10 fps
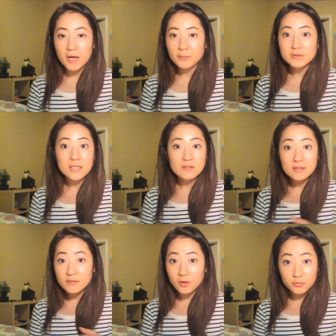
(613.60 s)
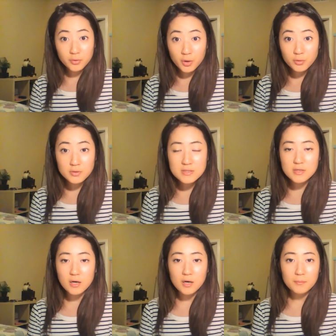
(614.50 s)
will take detailed notes
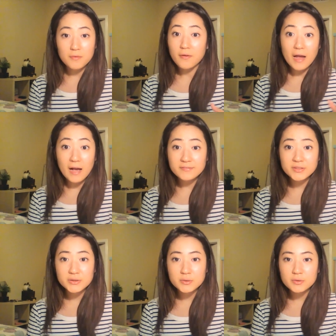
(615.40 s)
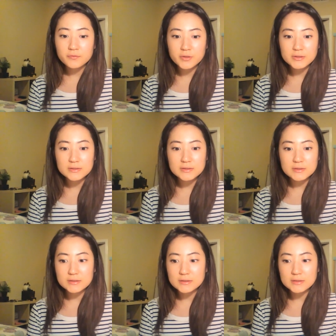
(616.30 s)
if I have to,
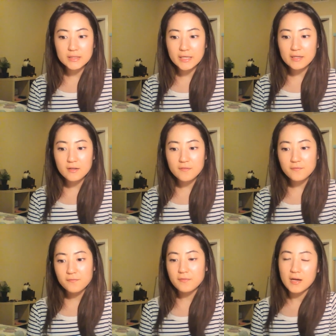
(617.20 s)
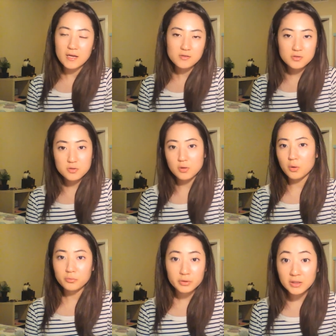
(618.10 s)
versus like if I
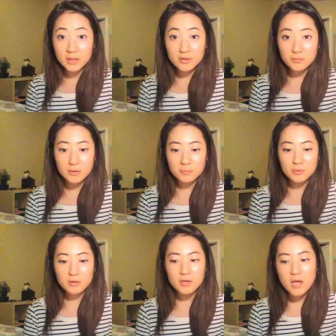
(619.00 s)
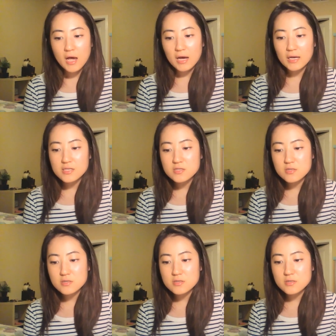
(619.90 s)
don't really need to read the book, I
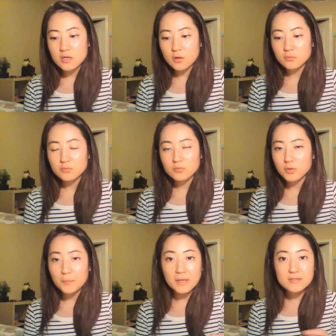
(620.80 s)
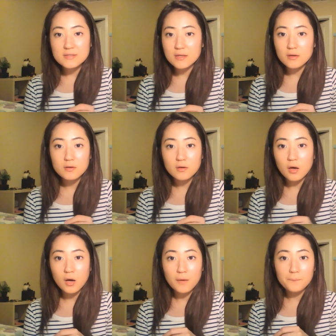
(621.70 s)
just, do a basic
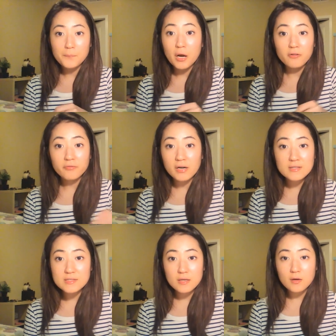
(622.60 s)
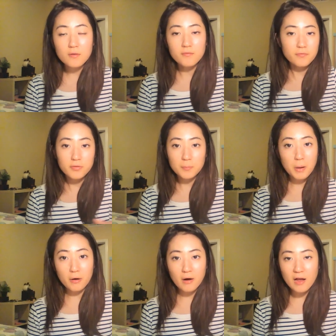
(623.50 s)
paraphrasing of the
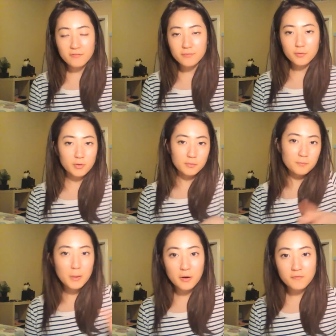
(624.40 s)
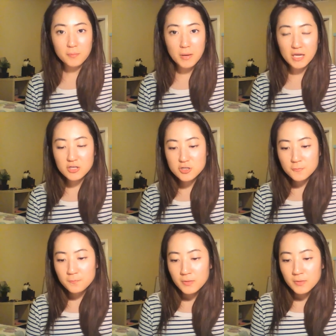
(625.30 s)
paragraph or of the page.